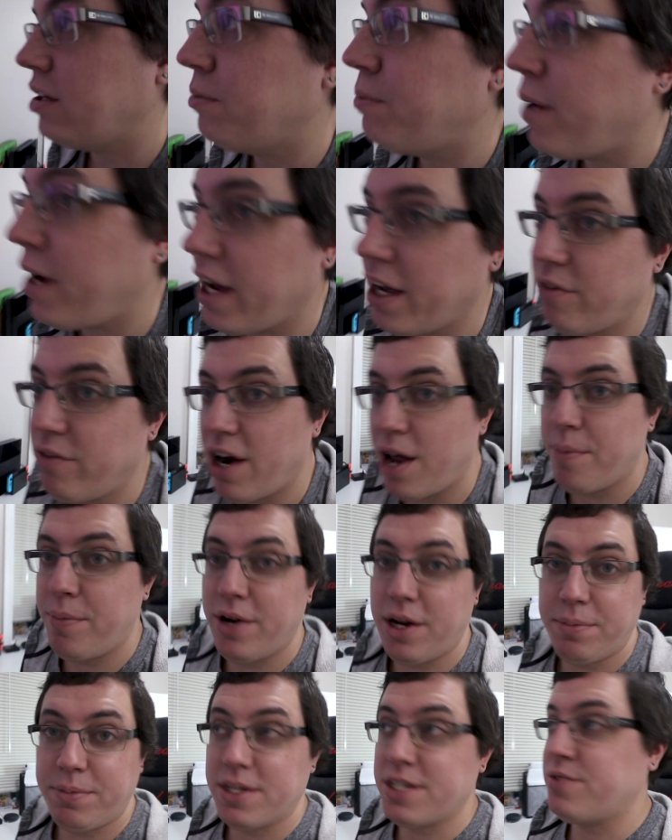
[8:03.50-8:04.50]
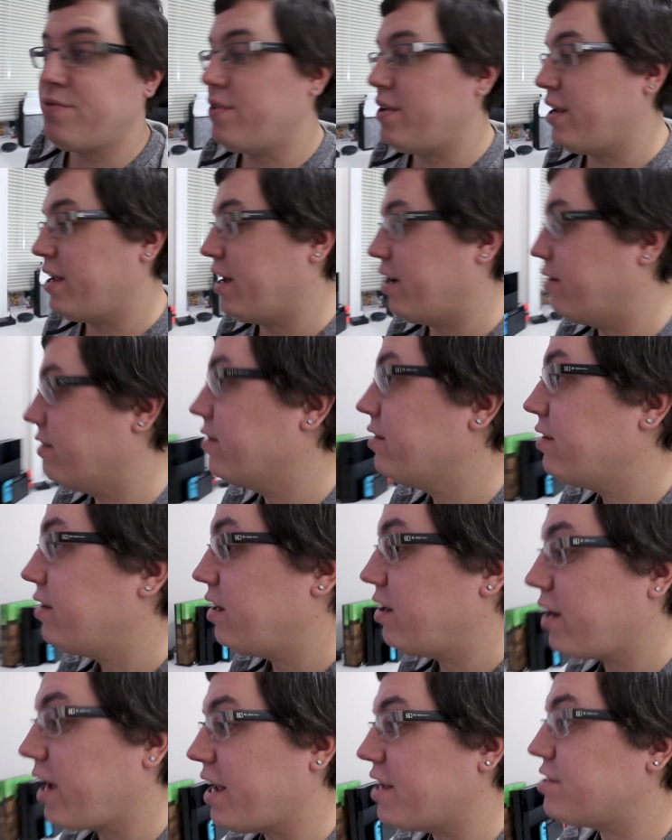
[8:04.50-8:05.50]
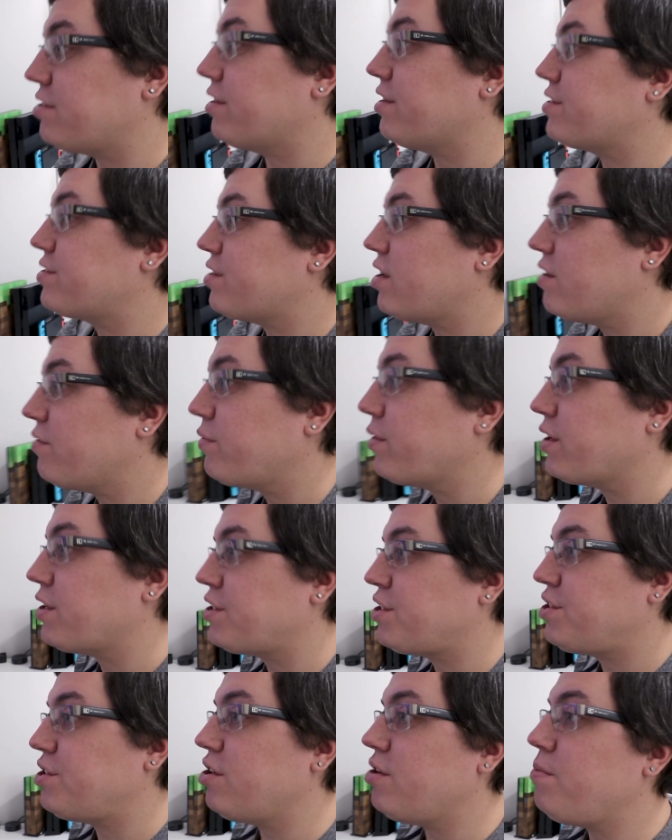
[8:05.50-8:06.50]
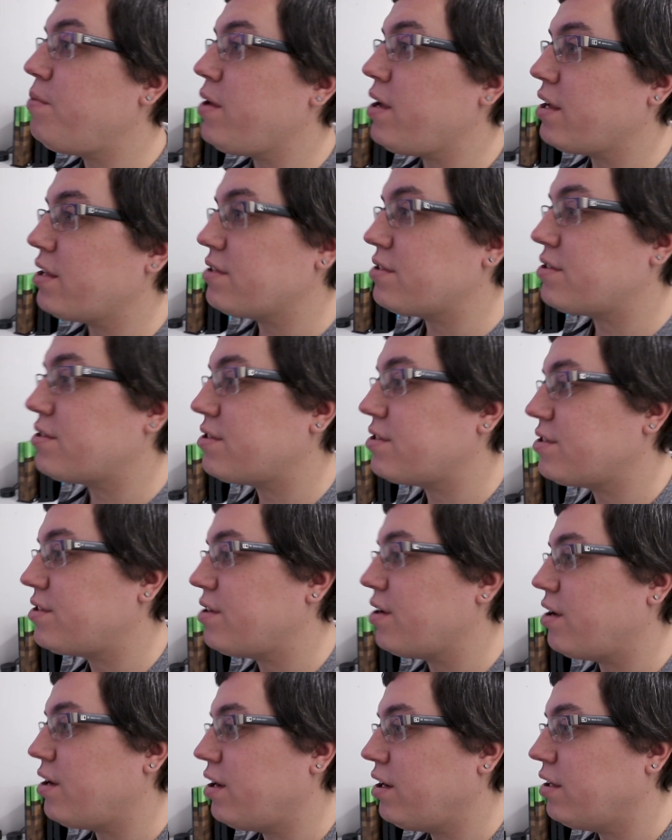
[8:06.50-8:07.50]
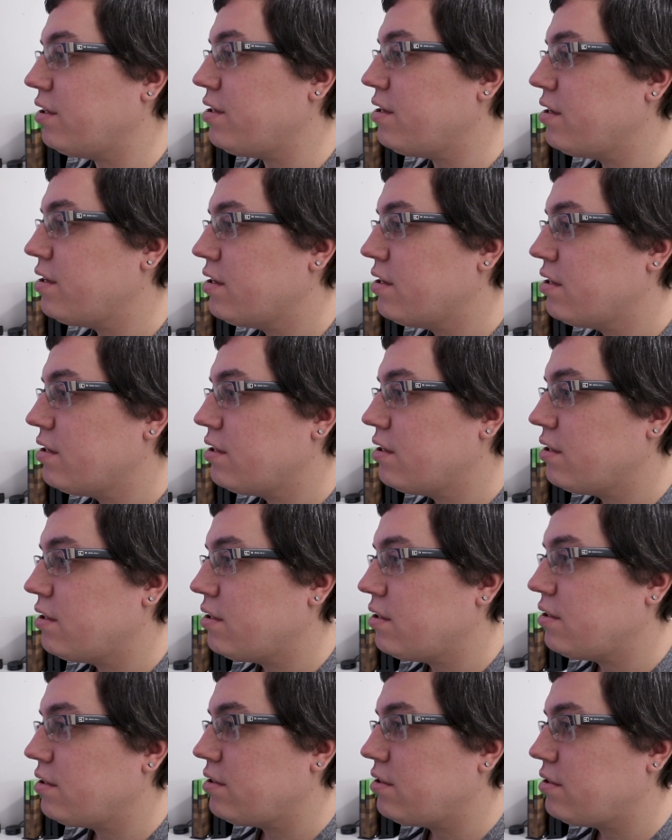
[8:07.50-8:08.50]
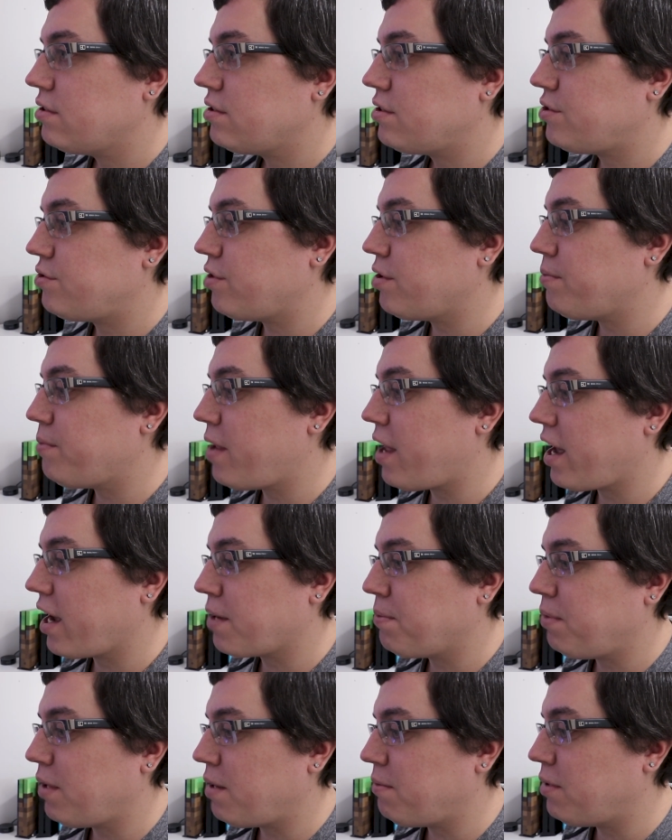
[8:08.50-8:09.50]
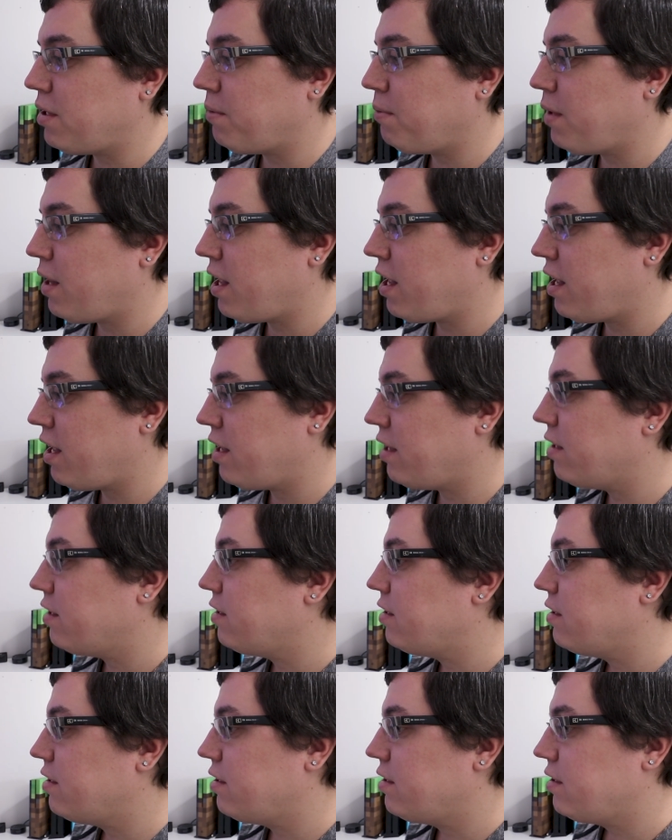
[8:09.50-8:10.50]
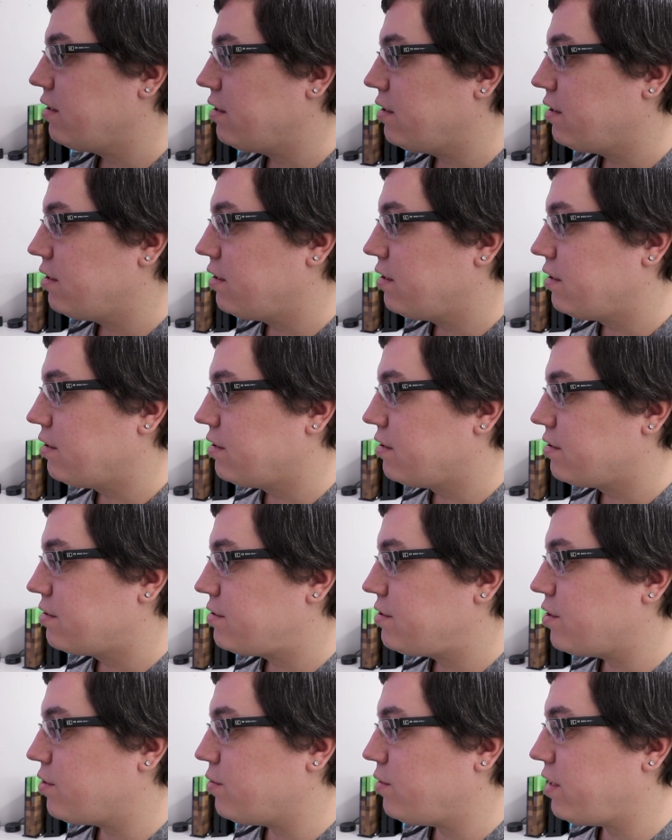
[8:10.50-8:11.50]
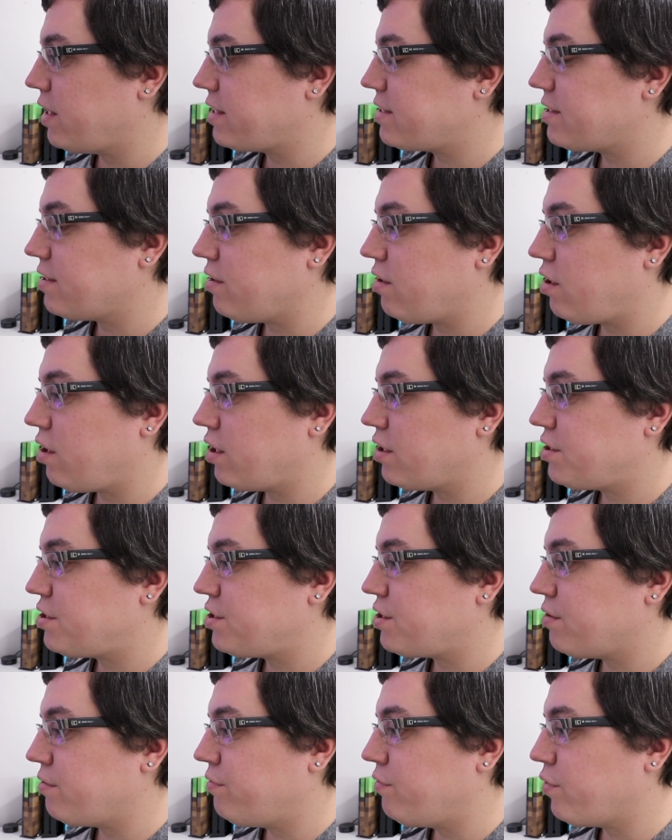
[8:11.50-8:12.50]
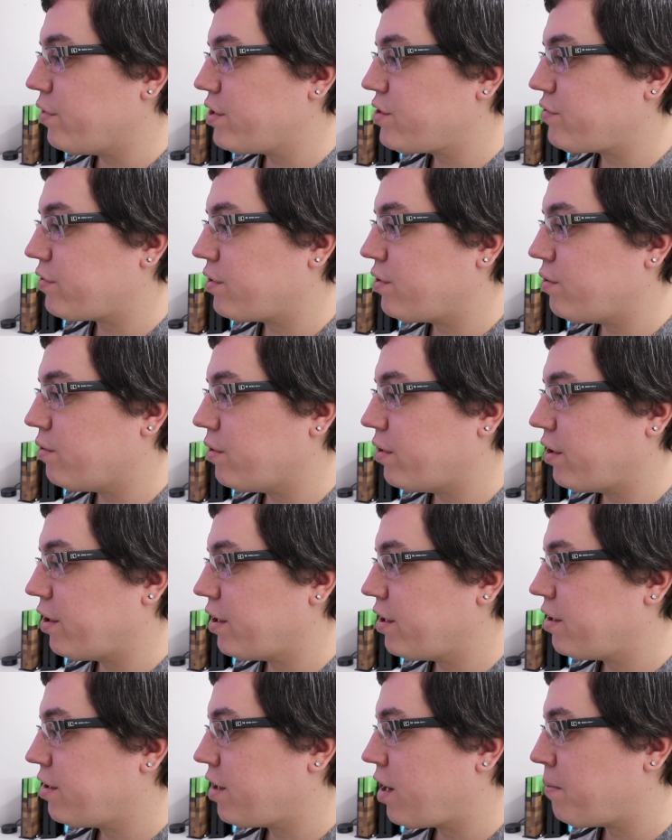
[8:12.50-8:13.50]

upon wrapping up this video. Okay, so the software should be installed. Stream Deck, blah, blah, blah. So let's launch Voice Recorder.